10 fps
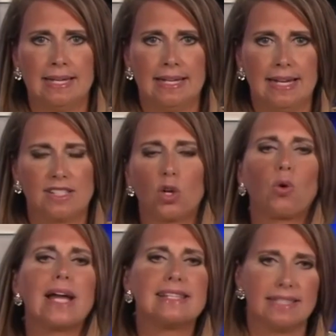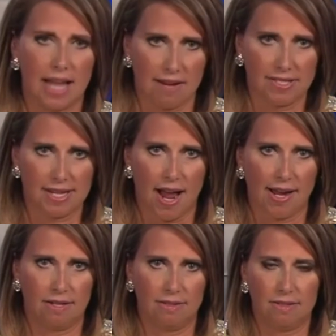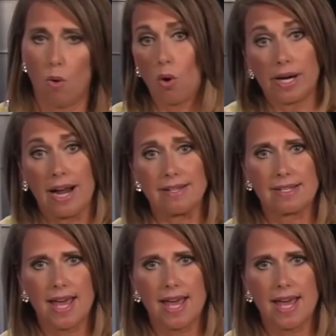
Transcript: It's a crazy lifestyle, organized